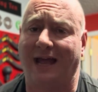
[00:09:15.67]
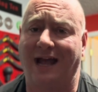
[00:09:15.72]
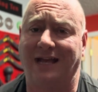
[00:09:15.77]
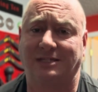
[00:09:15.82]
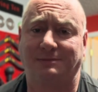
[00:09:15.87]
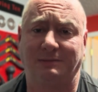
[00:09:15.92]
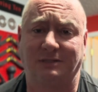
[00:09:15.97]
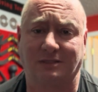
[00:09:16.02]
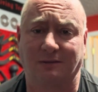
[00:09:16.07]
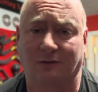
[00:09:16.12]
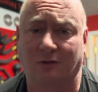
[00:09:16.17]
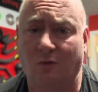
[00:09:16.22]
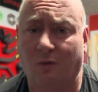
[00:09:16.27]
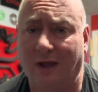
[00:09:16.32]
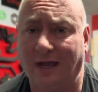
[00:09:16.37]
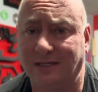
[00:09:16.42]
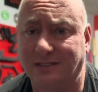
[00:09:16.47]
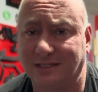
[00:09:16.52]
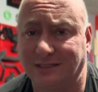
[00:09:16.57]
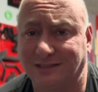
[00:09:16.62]
ask me some
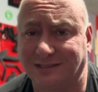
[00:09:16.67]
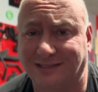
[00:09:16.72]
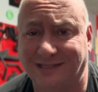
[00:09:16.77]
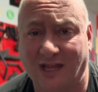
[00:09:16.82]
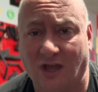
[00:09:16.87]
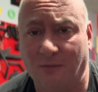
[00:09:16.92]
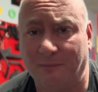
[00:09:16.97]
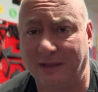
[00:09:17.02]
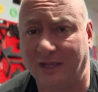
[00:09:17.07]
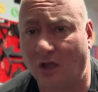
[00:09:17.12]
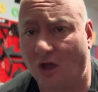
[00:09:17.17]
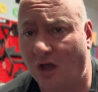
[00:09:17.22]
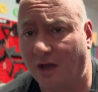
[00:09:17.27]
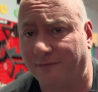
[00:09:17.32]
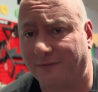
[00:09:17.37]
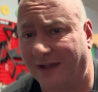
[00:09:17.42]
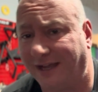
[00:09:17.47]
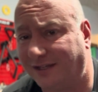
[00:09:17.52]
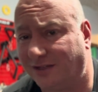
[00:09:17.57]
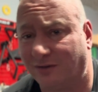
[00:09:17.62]
questions, tell me
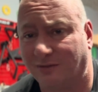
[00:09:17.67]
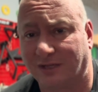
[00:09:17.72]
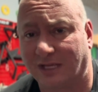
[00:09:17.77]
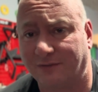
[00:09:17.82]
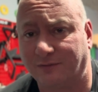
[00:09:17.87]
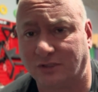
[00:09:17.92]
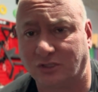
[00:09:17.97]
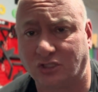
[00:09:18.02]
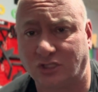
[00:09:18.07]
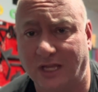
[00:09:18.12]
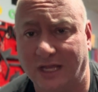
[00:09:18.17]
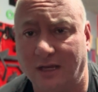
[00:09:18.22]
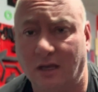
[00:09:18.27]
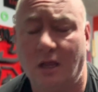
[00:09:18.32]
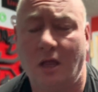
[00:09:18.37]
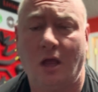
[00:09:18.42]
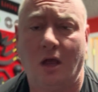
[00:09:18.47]
off. I don't give a shit.